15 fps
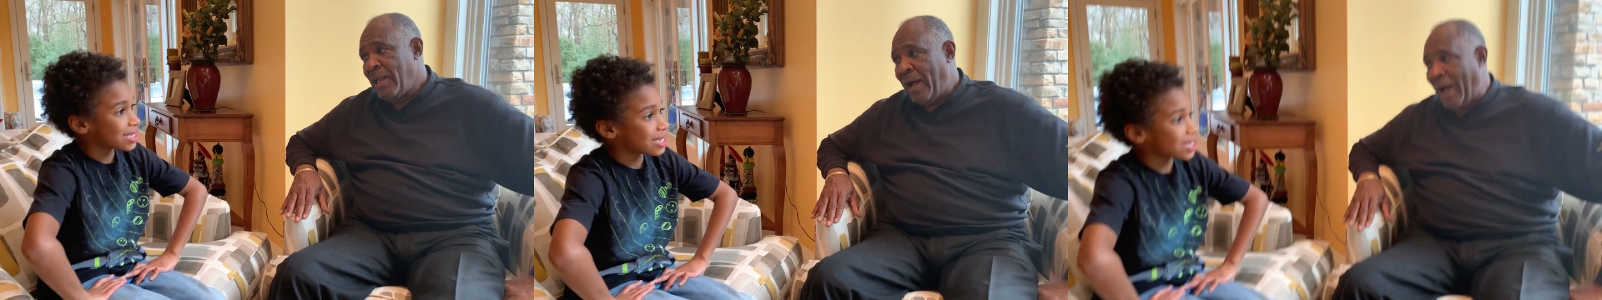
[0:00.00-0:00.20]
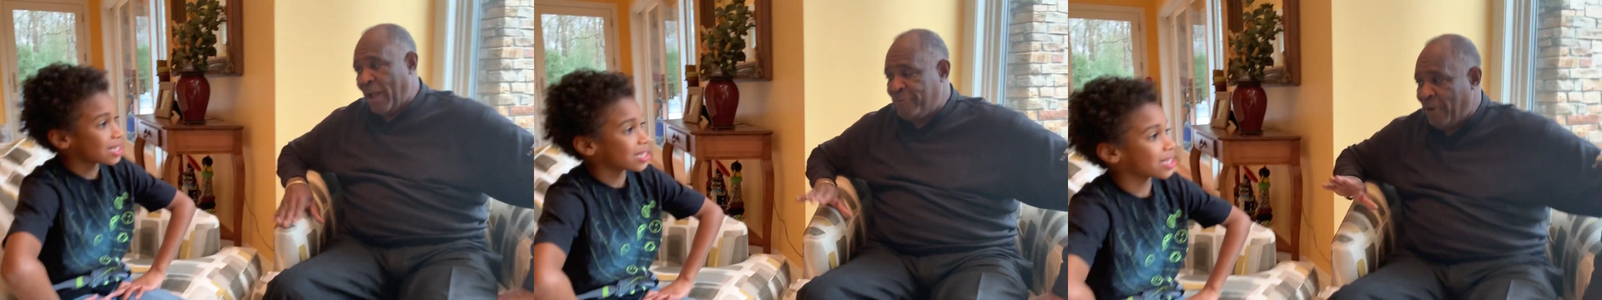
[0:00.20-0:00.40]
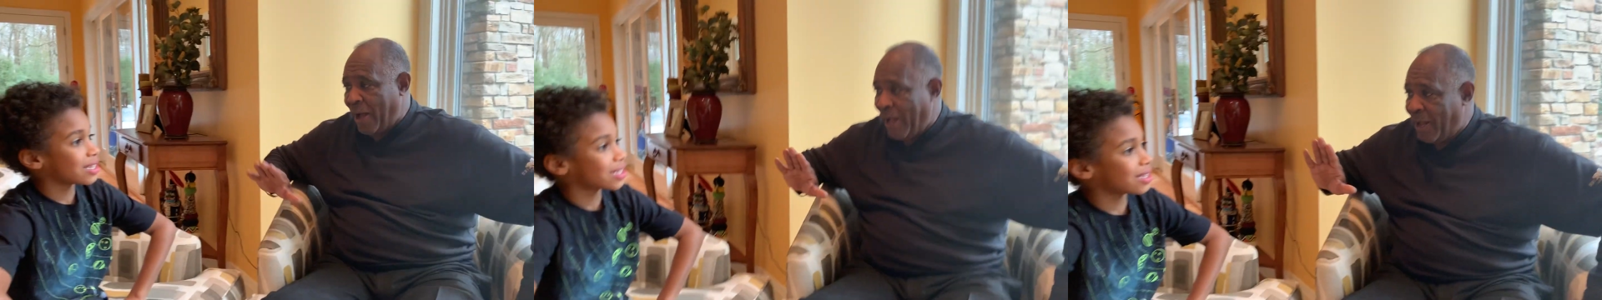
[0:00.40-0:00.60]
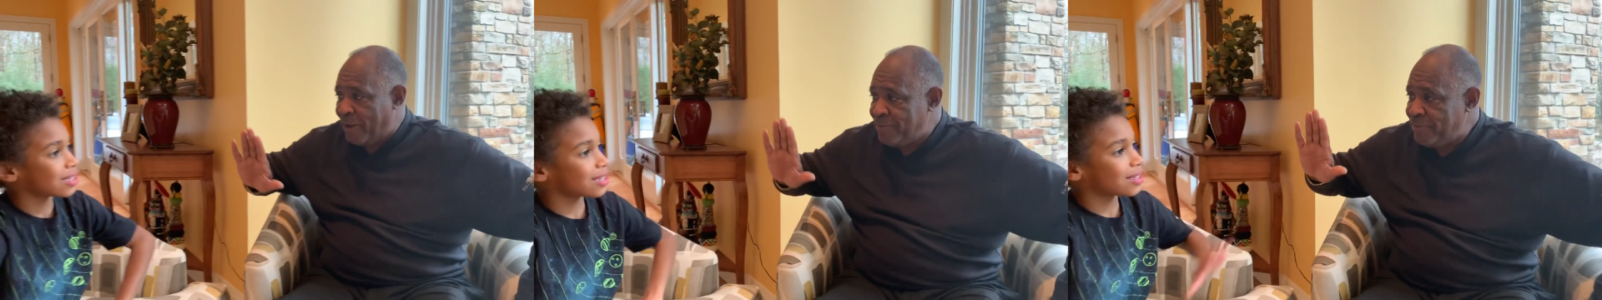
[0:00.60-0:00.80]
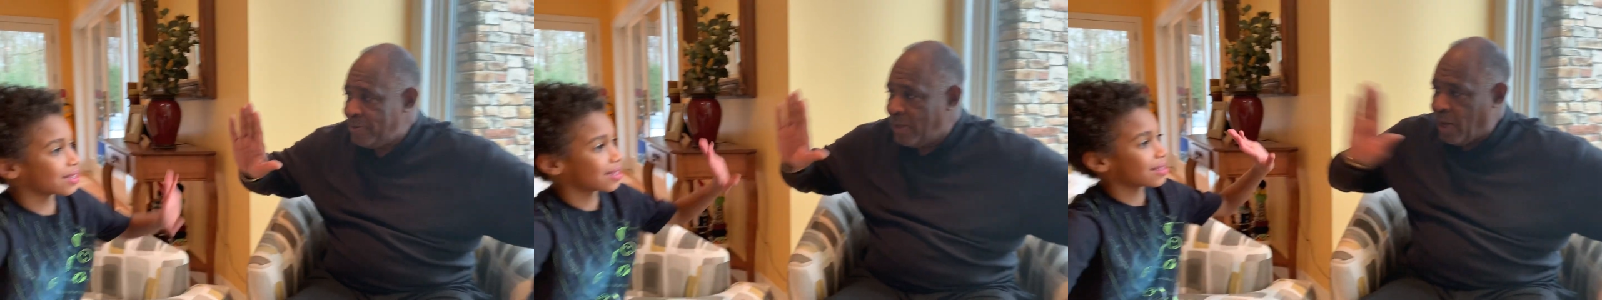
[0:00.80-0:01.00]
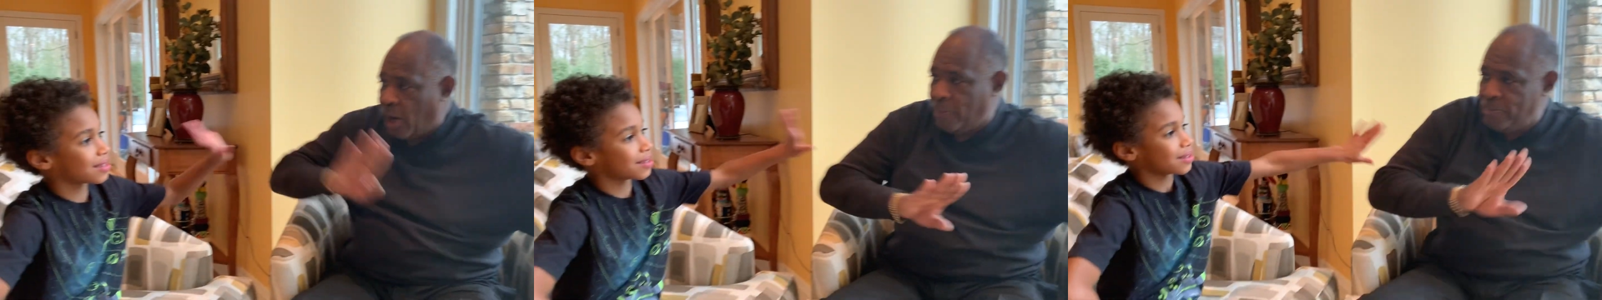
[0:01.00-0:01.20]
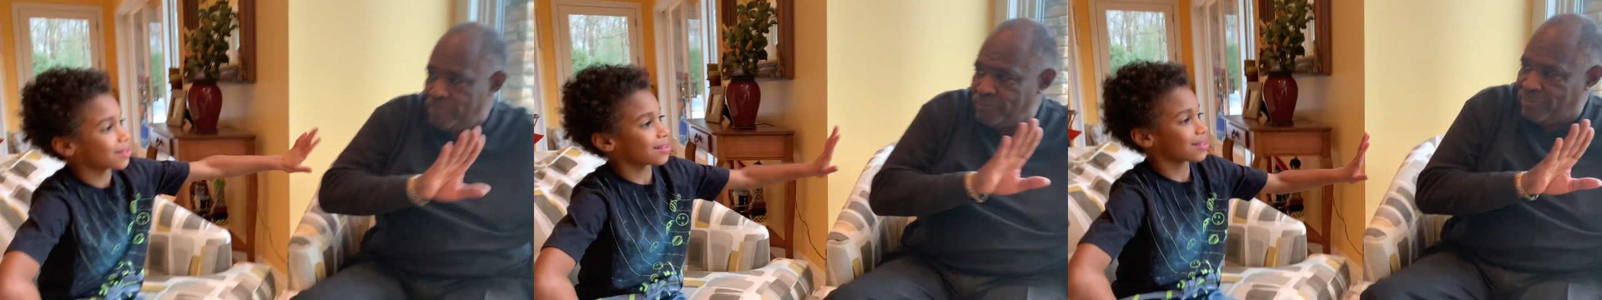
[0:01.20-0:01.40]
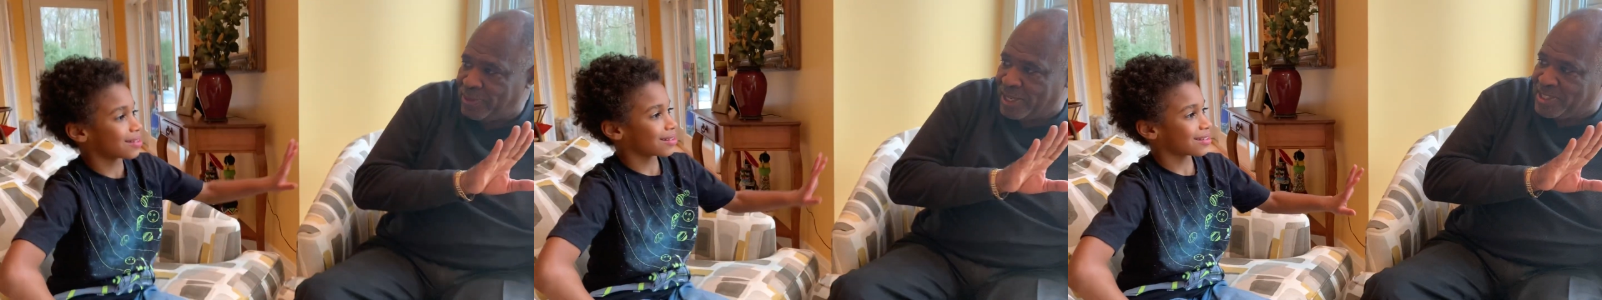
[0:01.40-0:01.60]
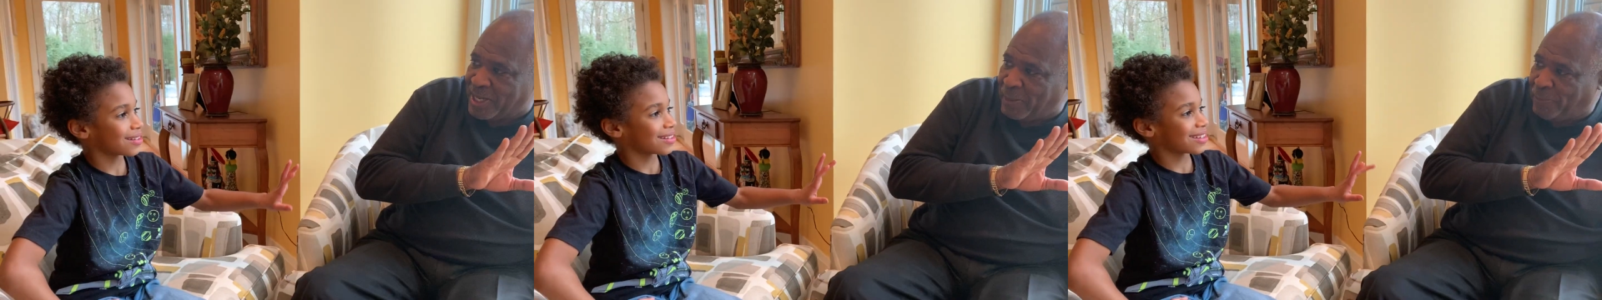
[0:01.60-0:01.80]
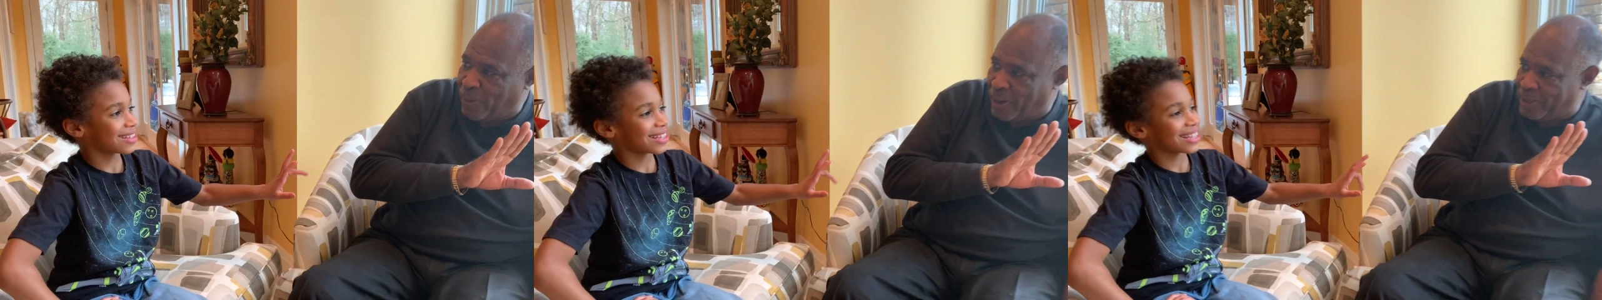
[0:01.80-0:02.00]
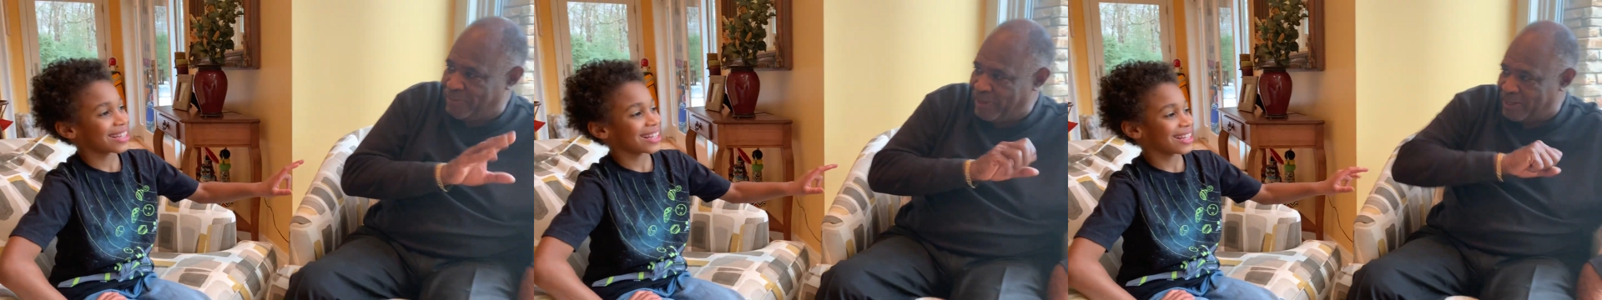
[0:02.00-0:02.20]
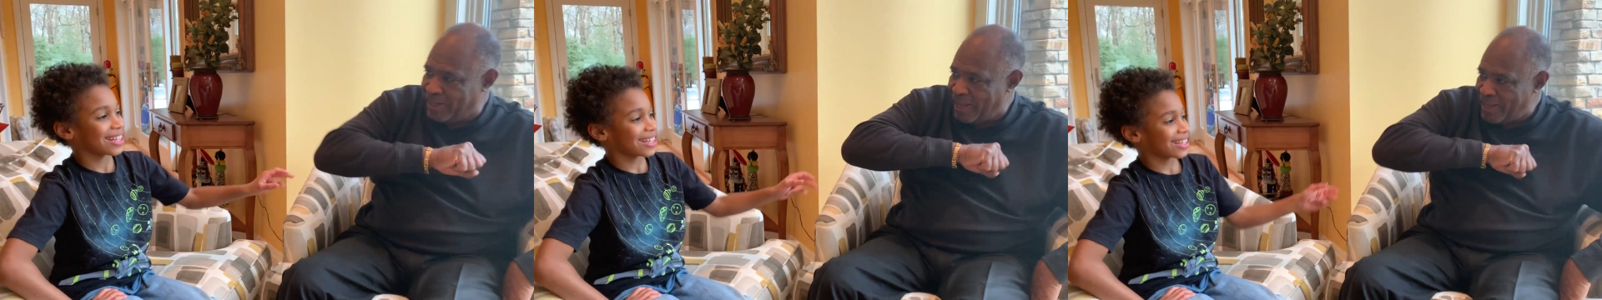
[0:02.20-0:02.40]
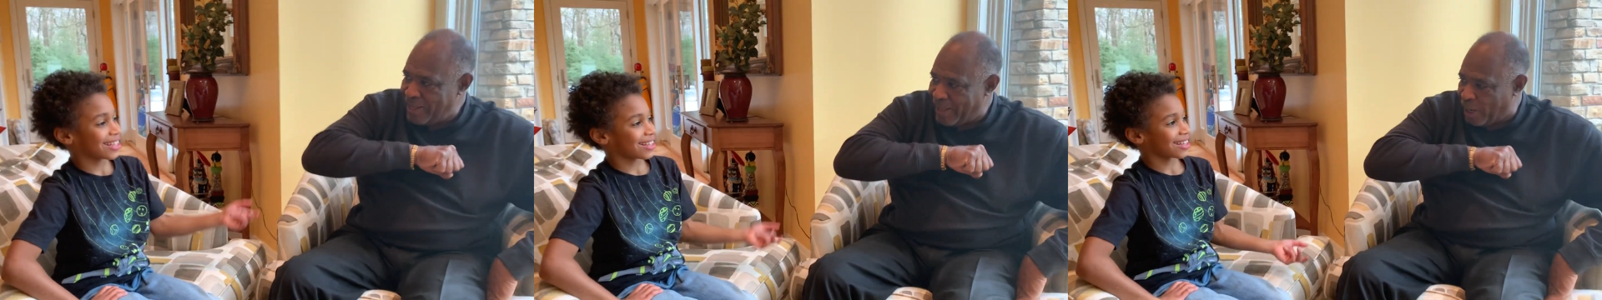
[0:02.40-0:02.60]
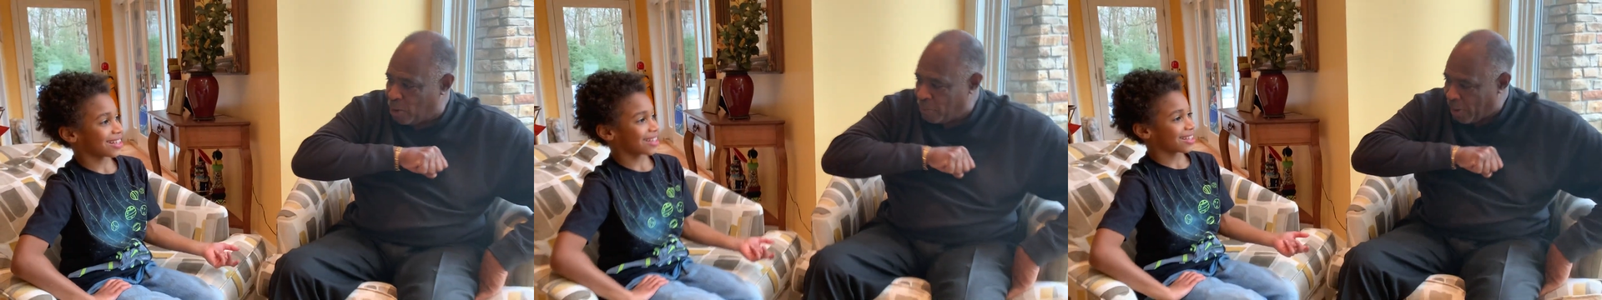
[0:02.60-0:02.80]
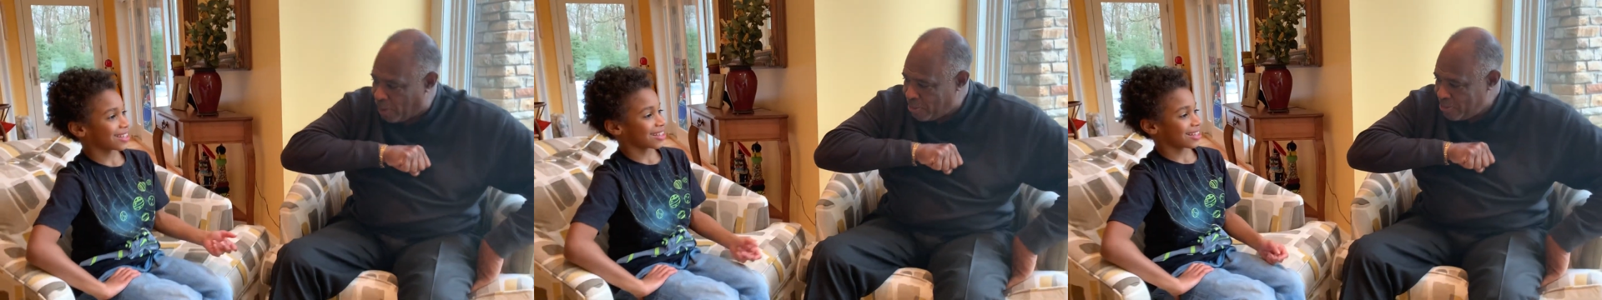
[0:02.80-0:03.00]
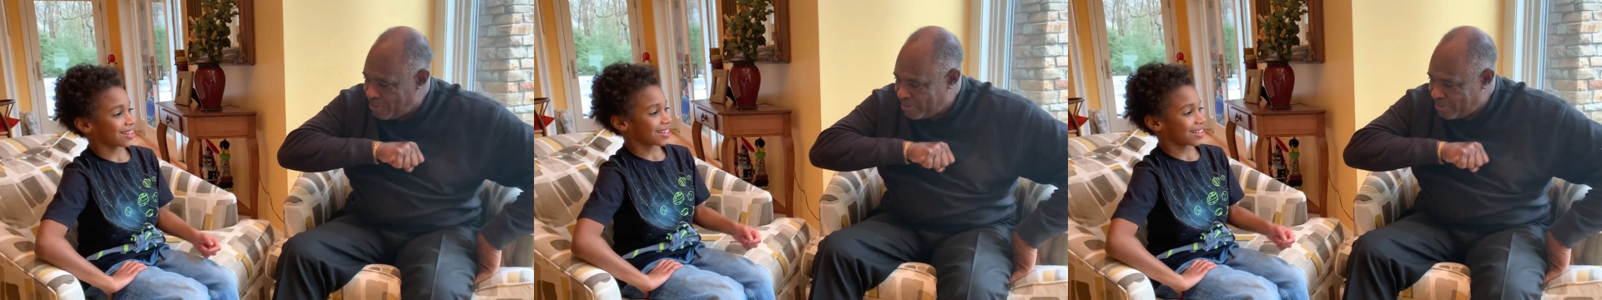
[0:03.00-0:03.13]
Speaker 1: High five. Oh, That's not a part of it. Elbow.